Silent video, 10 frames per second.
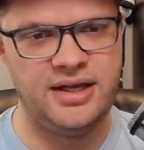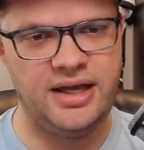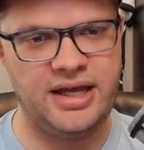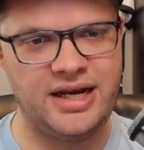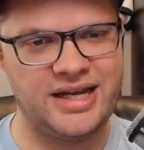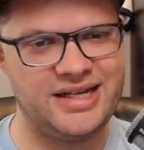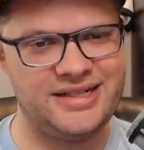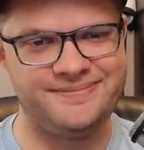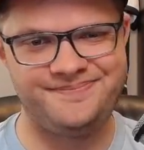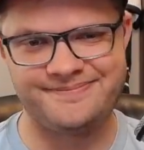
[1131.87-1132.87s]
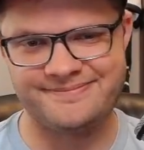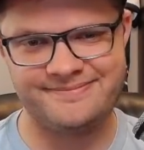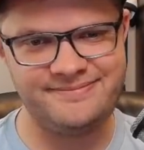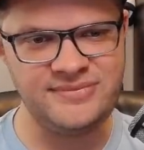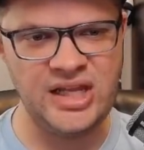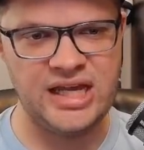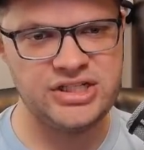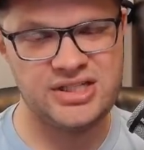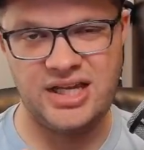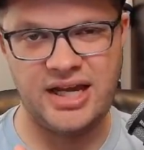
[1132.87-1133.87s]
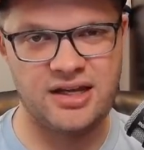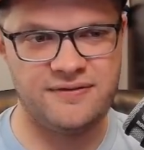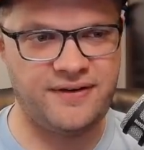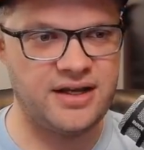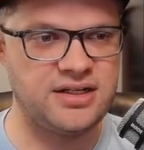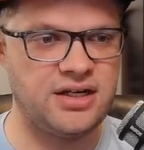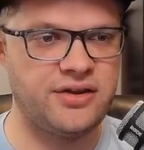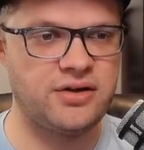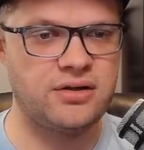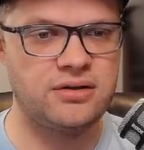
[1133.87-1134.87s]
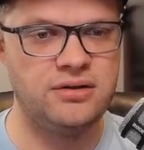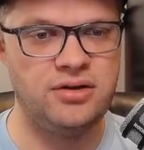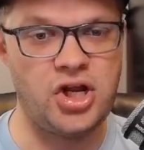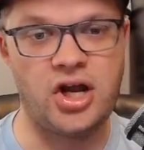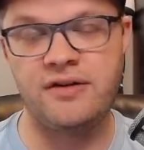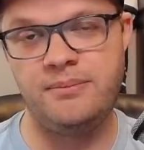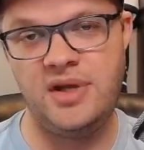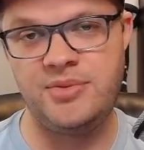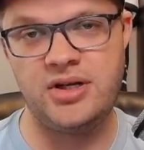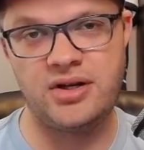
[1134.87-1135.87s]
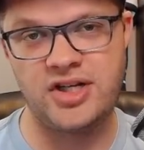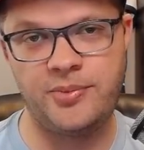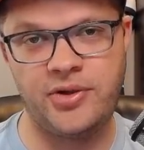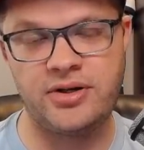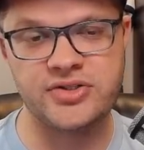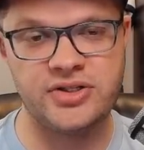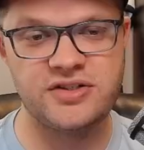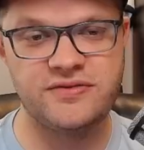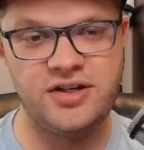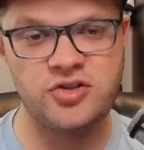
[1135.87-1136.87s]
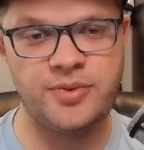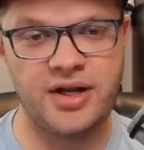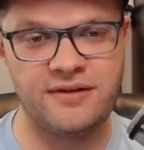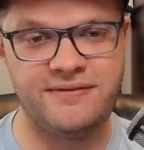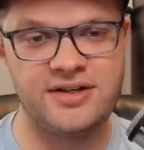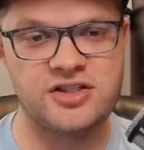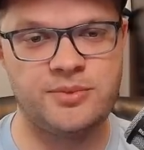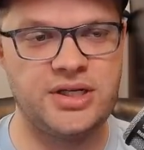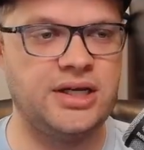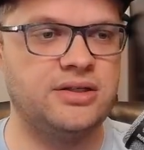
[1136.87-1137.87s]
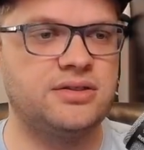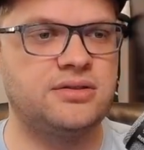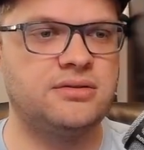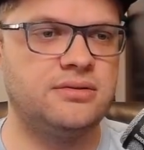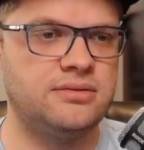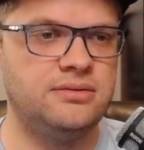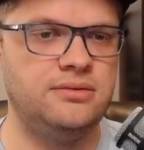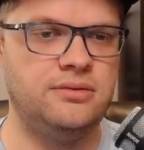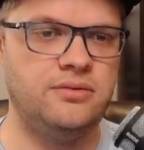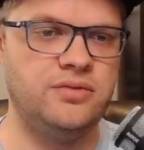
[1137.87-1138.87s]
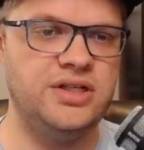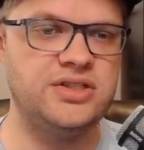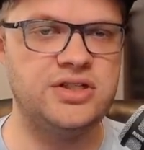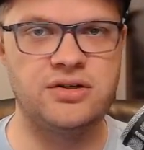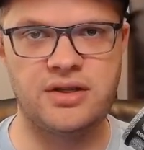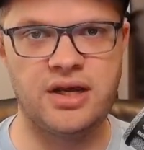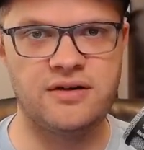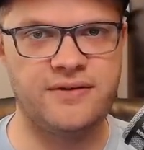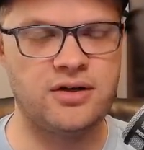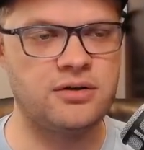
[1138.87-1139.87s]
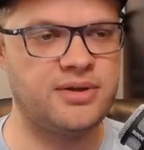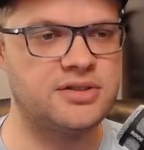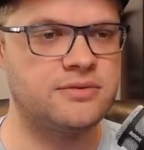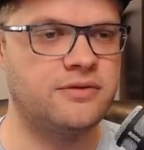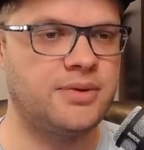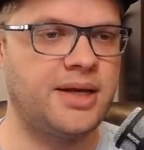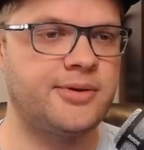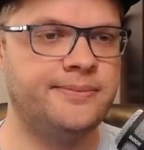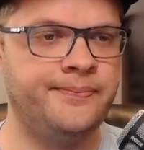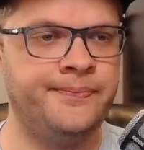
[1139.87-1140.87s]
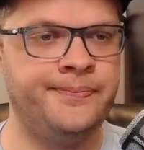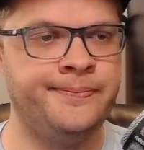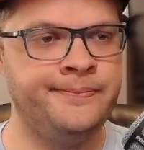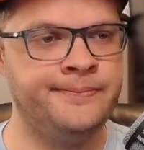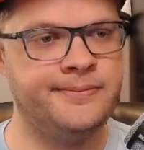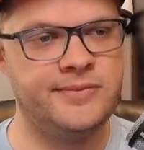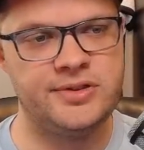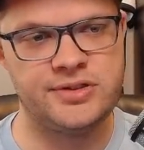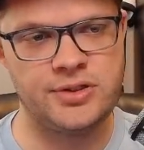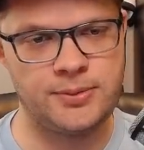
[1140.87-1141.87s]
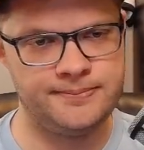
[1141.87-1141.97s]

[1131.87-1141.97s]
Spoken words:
And I just think I could find another, maybe not a top laner as good as Fudge, but I could find somebody else easier than I could find a replacement for Blabber. So